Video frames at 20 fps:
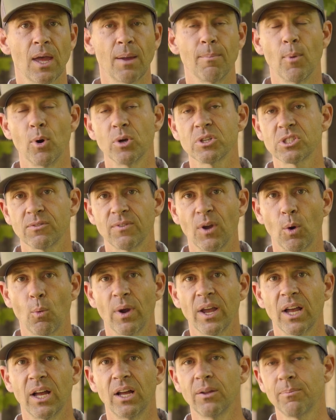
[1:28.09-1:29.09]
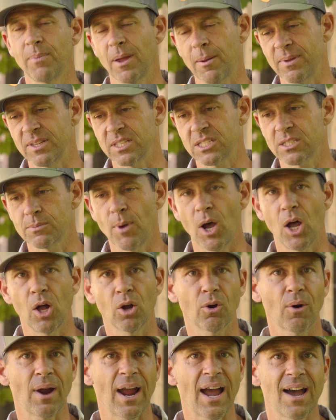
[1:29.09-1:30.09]
And most of it will. Maybe the small
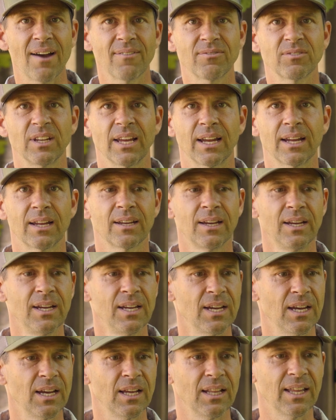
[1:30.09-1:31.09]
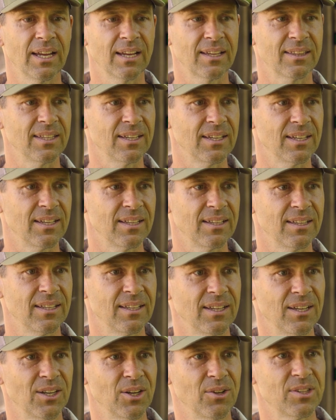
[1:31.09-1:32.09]
craft, like like the,
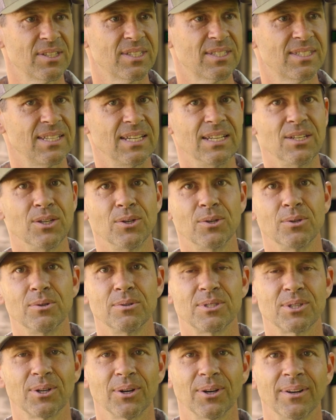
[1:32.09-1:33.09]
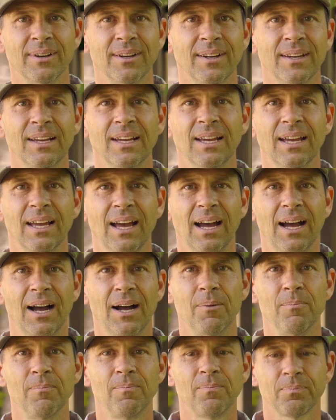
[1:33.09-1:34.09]
the you know the sea-doos or
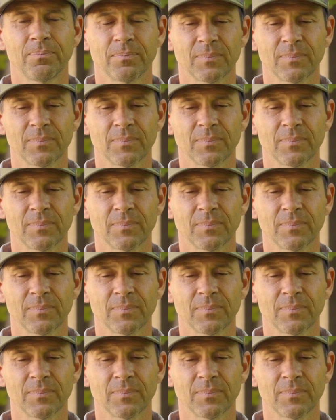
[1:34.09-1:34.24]
um,